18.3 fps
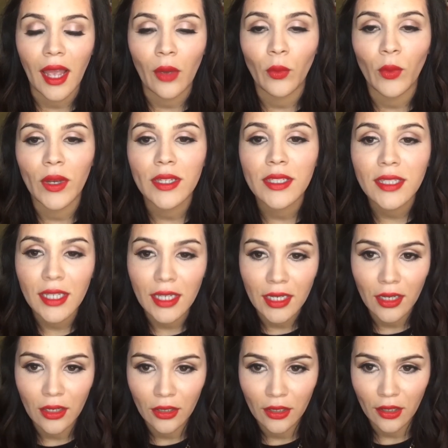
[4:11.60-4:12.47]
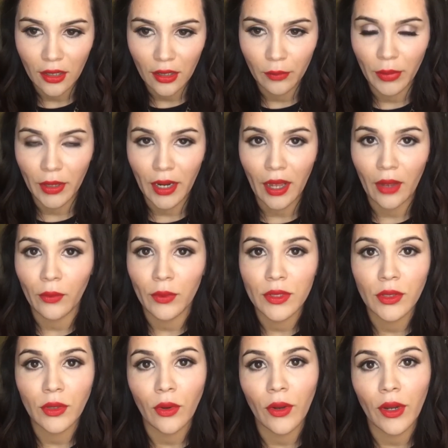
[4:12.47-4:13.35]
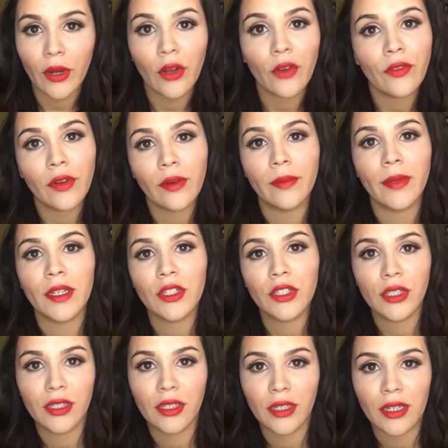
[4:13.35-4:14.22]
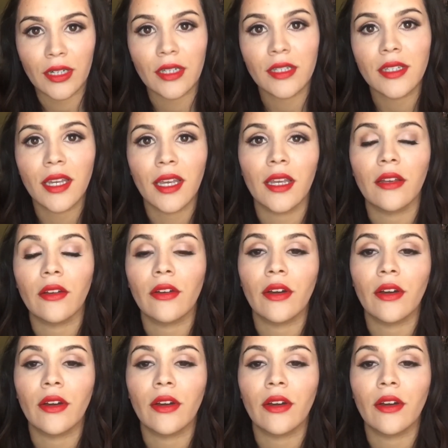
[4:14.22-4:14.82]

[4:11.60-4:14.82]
was eating good, but I was going over my sugar intake,